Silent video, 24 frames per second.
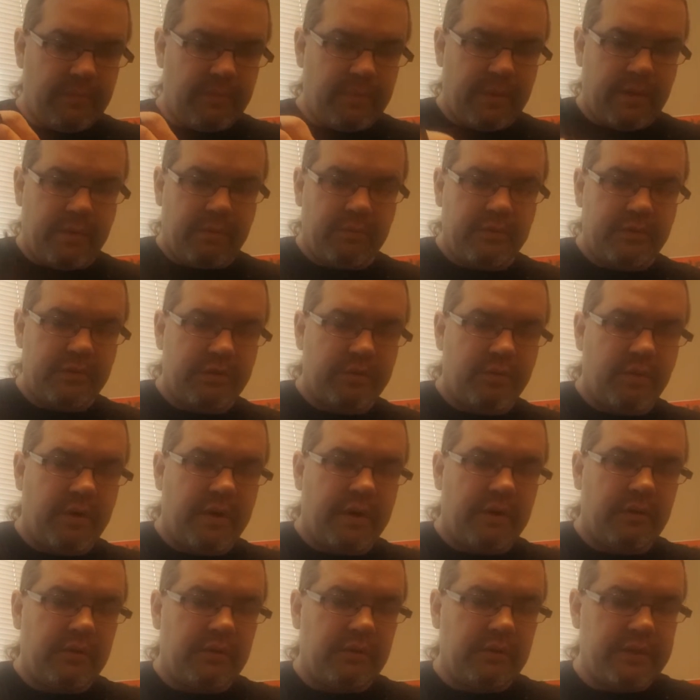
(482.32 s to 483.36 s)
That will just
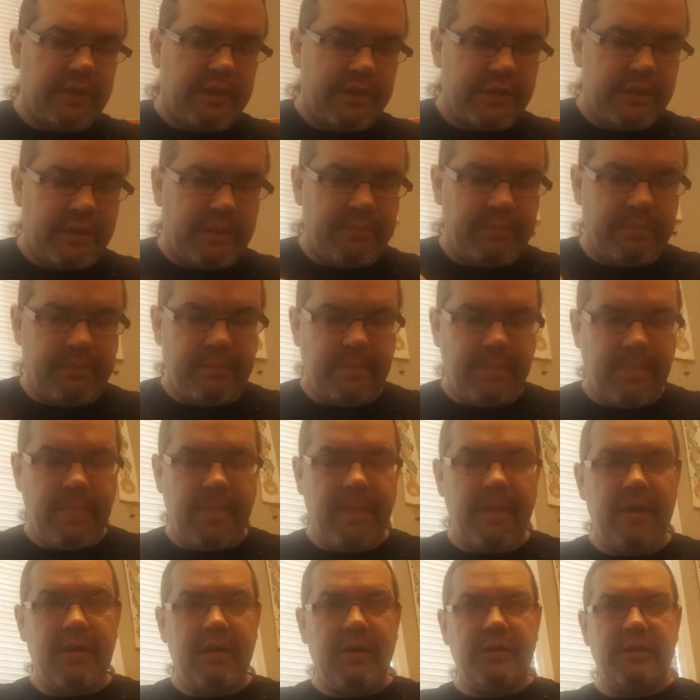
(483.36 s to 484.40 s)
require a little touch up.
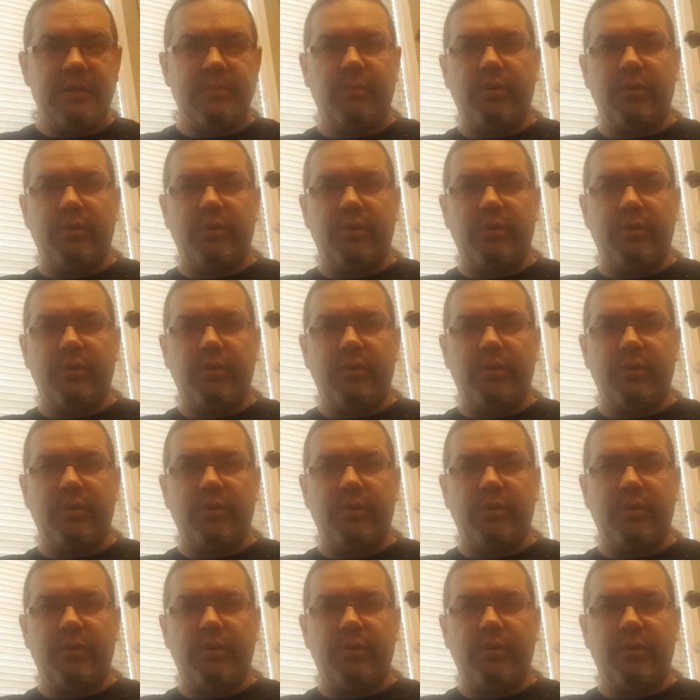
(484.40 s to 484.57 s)
It's